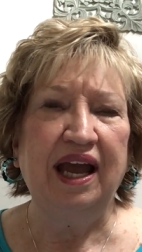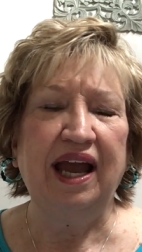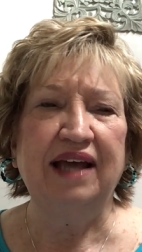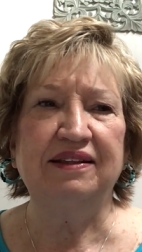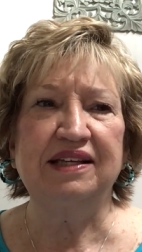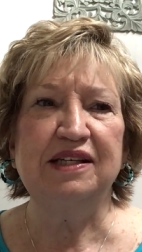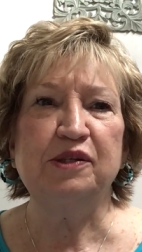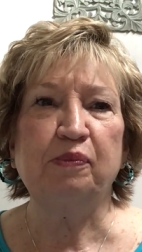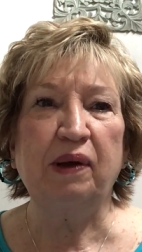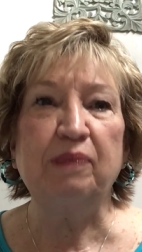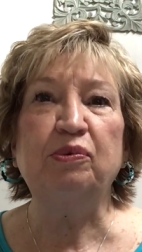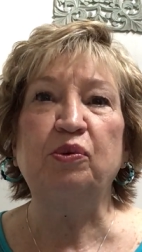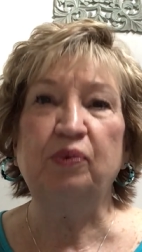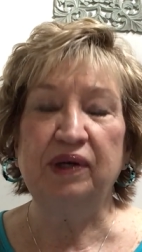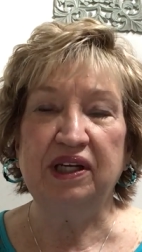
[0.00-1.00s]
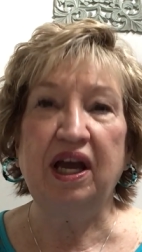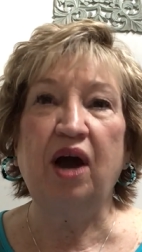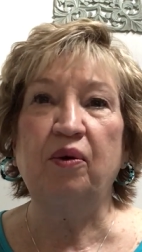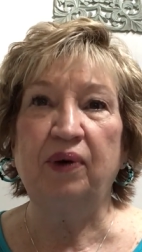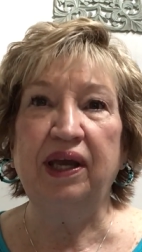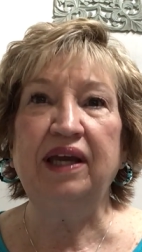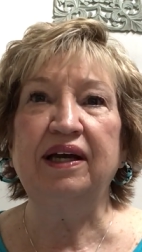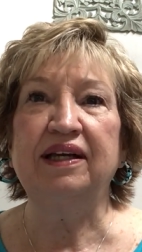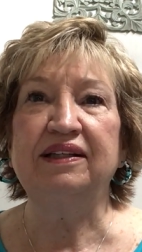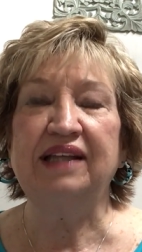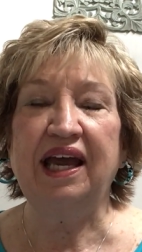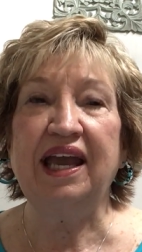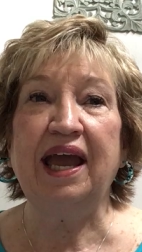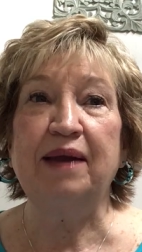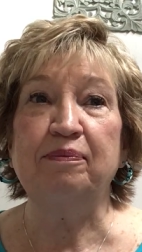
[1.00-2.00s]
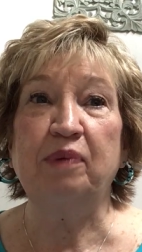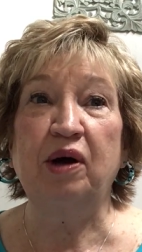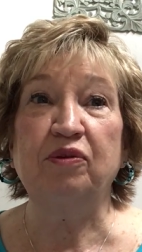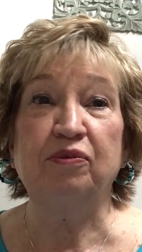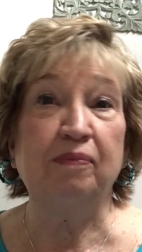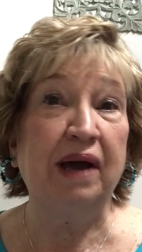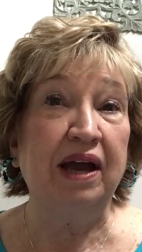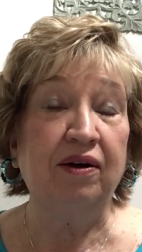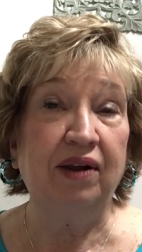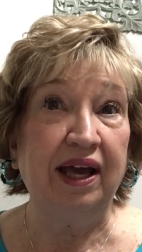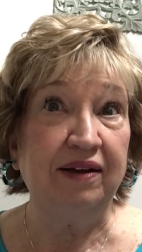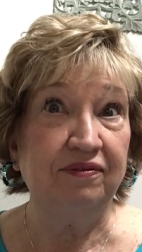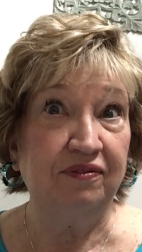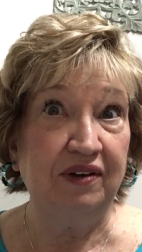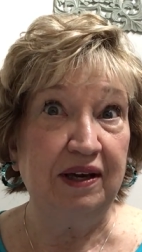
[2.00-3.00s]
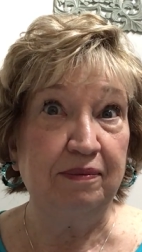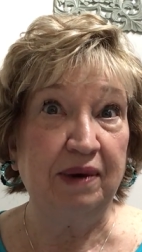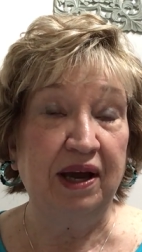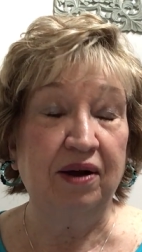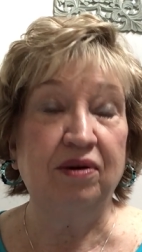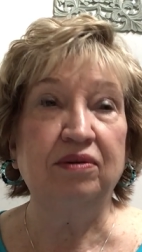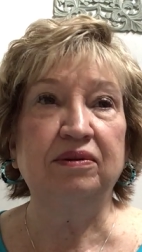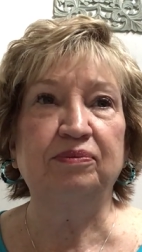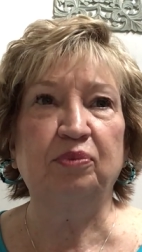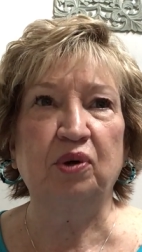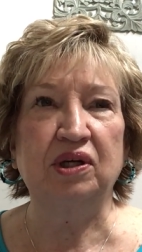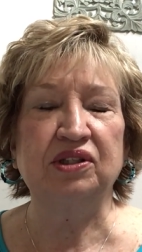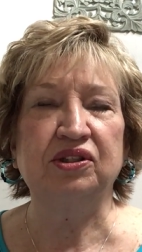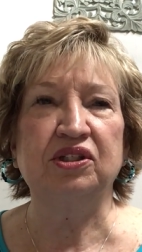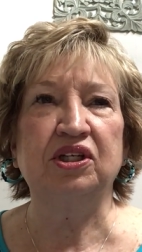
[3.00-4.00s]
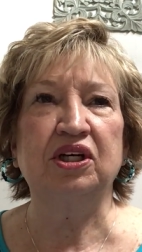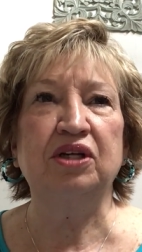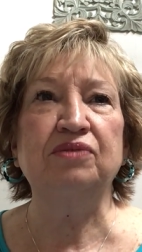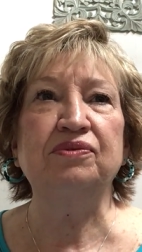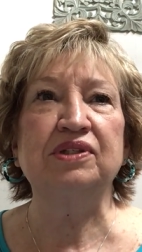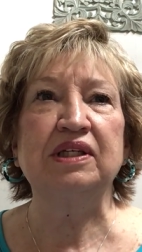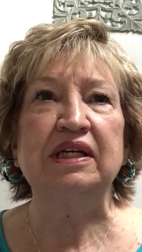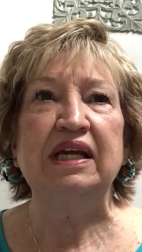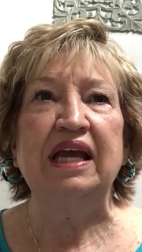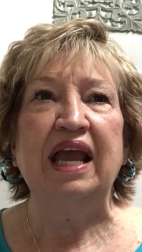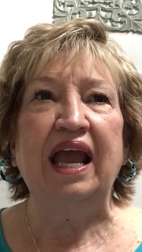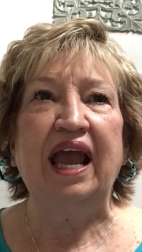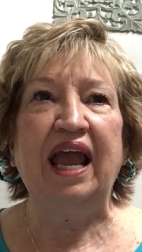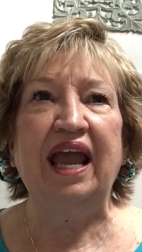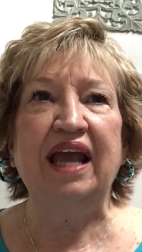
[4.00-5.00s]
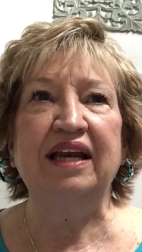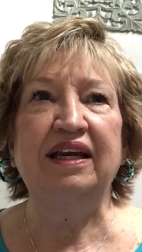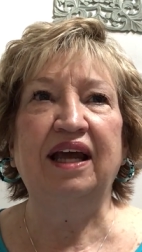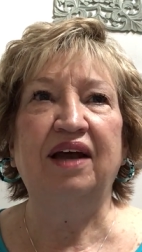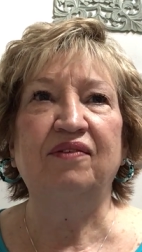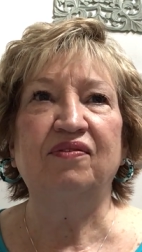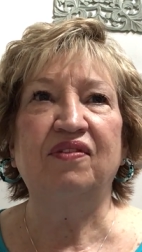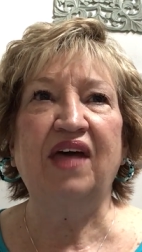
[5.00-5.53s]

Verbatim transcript: and these people would go in they had both male and female prostitutes and uh,